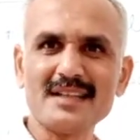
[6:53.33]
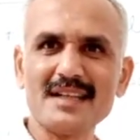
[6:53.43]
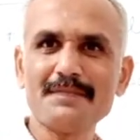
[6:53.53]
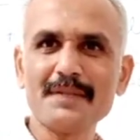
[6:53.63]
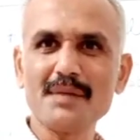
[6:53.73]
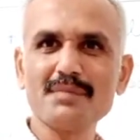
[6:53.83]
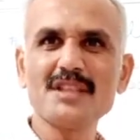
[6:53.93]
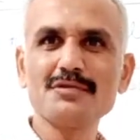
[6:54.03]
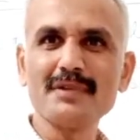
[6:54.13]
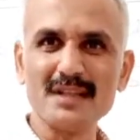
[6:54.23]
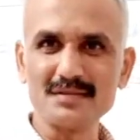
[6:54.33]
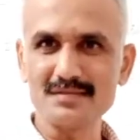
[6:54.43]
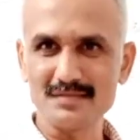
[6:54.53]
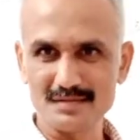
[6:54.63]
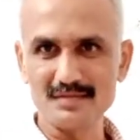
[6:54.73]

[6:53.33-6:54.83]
defined these words.